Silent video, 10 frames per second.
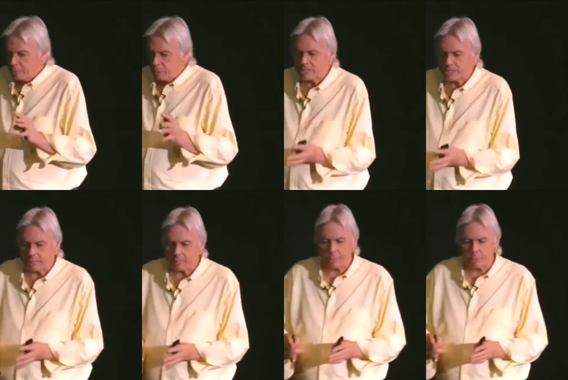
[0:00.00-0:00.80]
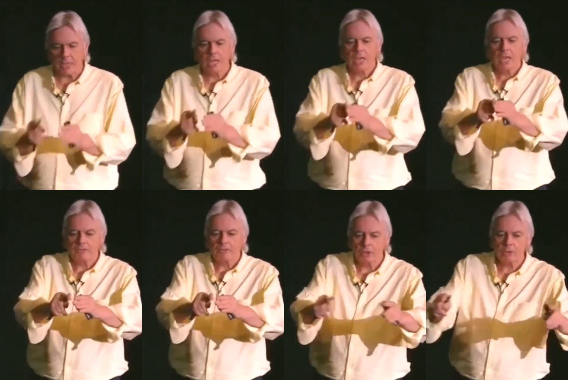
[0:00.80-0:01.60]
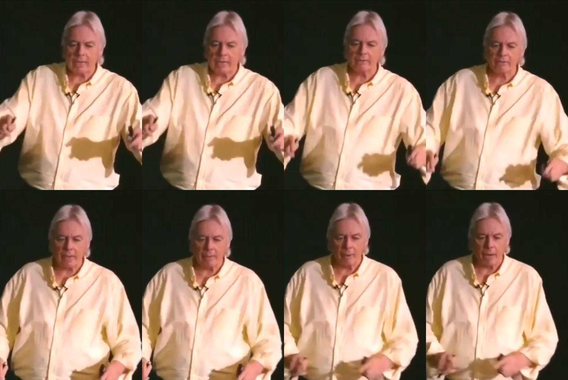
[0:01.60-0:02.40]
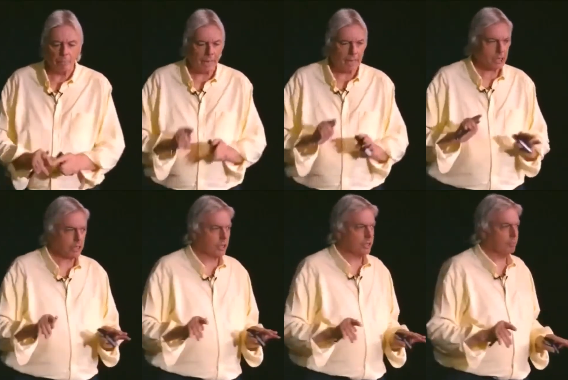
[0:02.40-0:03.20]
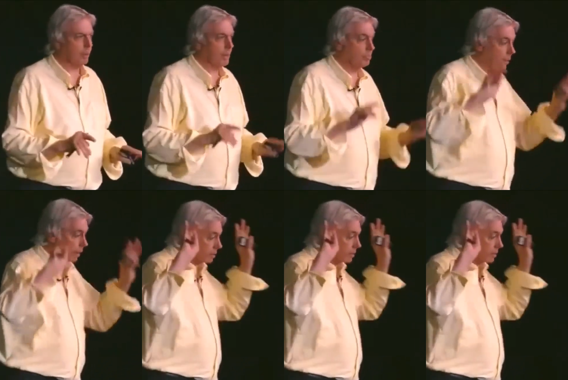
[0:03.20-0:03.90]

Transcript: Put simply, if you gave them a blank sheet of paper,